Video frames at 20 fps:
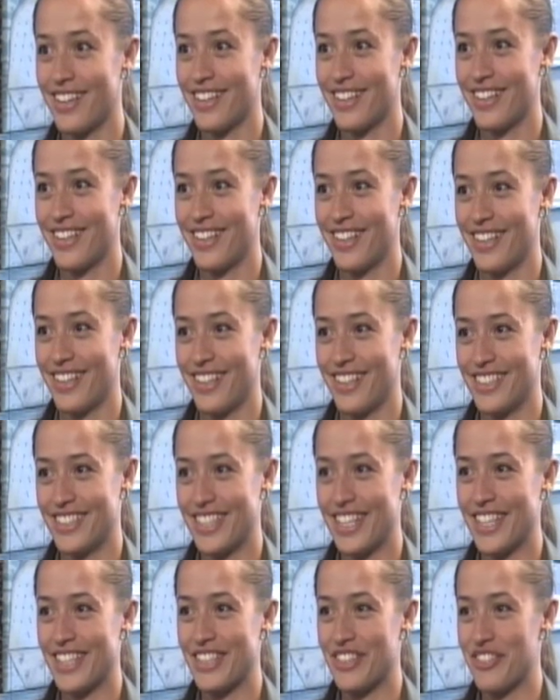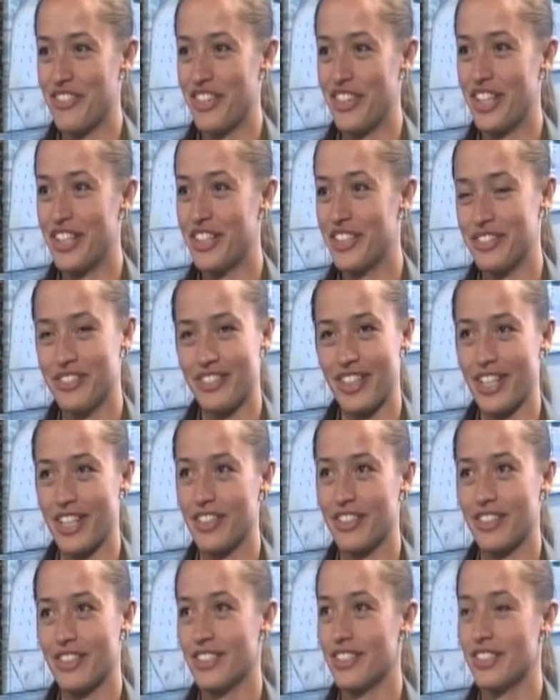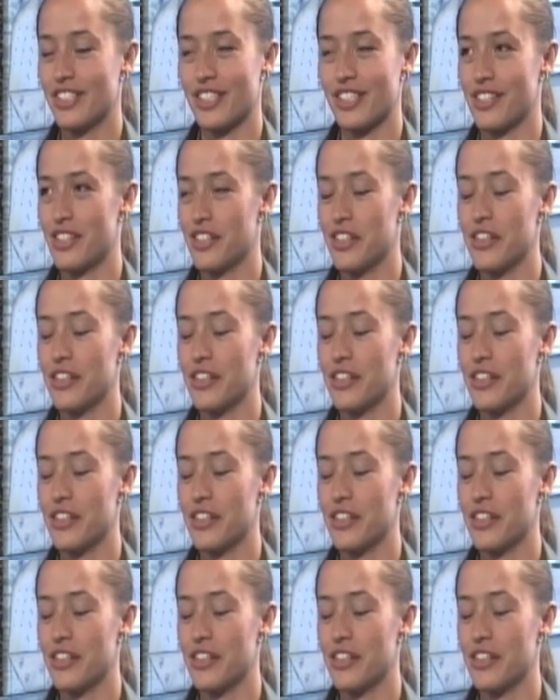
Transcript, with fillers: Yes. It's like the fear of like just